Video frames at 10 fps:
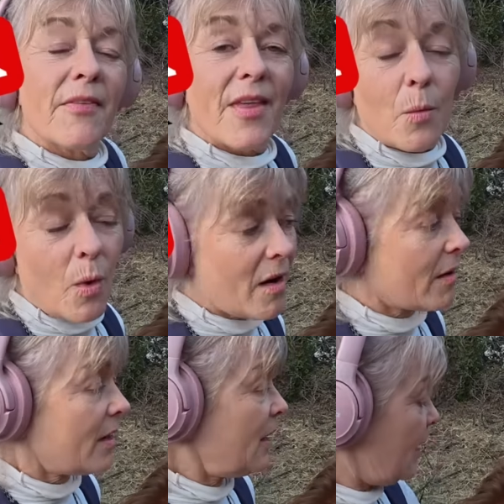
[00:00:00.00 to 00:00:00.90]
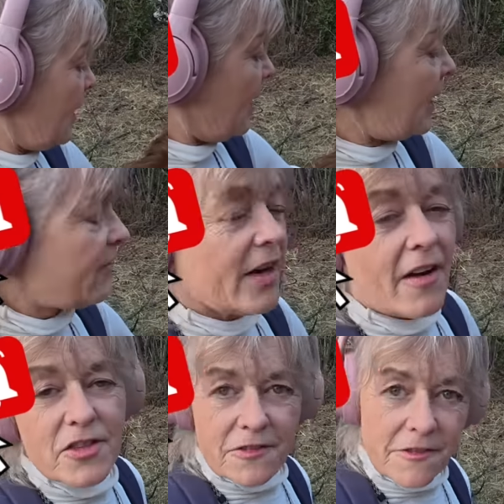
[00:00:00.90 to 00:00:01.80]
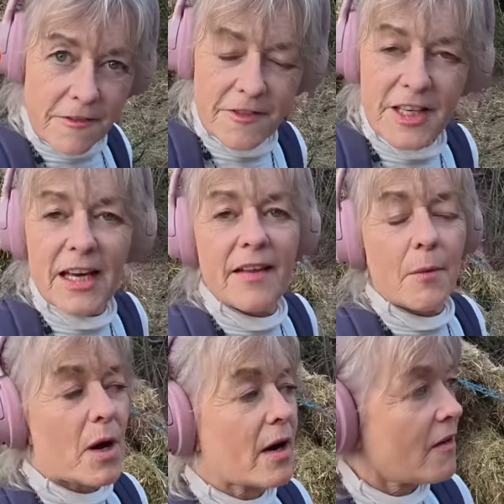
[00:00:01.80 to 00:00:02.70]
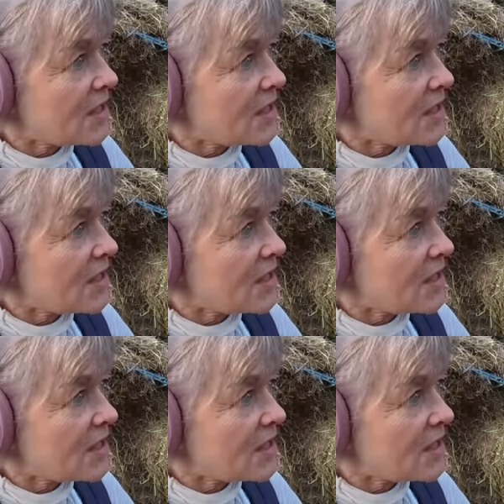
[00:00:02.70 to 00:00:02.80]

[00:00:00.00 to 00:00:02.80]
that work. Even after 50, they work after